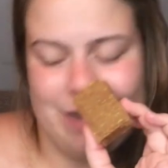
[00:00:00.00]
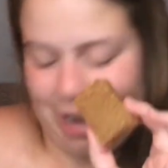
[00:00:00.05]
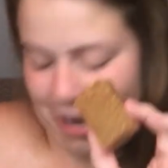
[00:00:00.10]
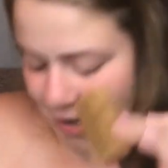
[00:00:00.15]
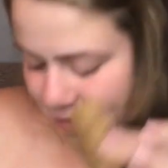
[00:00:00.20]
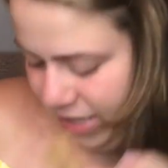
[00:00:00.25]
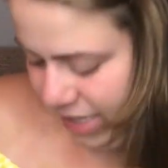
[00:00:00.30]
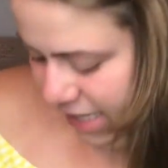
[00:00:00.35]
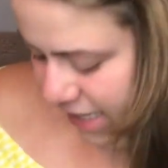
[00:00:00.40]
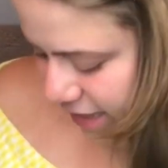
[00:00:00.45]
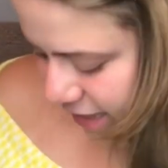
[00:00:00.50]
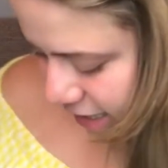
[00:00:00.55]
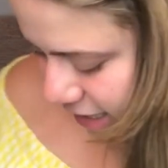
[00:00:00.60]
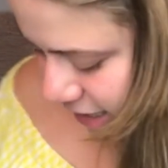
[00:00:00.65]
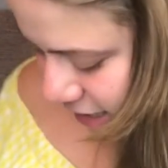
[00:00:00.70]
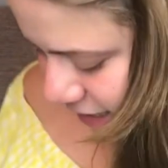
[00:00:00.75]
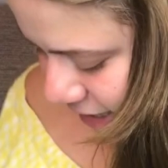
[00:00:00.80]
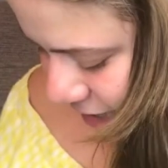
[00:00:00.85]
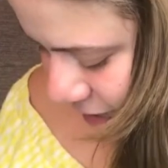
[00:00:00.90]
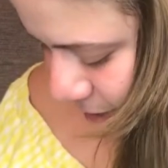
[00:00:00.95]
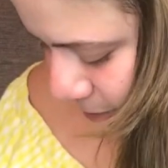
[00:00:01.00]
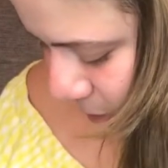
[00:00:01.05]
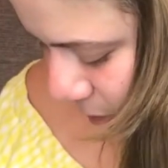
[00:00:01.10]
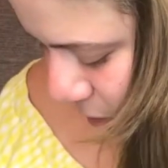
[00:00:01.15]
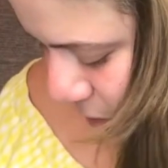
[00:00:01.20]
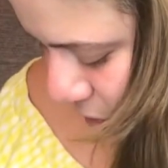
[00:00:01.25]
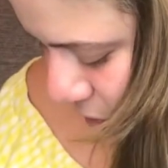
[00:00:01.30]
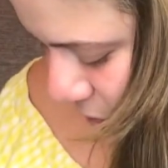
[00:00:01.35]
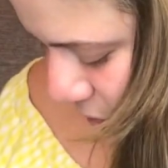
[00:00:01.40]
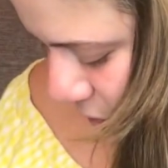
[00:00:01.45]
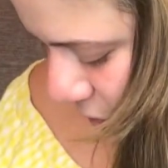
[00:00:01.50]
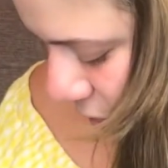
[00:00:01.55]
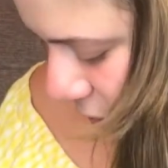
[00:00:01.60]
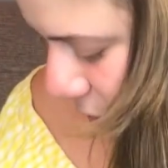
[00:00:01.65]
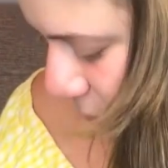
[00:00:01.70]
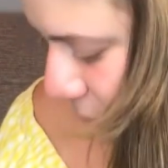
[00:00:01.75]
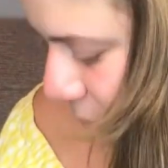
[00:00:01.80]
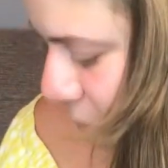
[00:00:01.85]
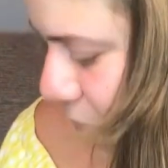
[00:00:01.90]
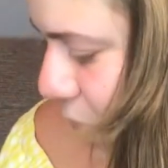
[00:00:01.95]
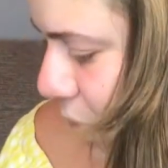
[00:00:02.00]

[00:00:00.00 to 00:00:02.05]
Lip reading: I could eat this. It smells so good.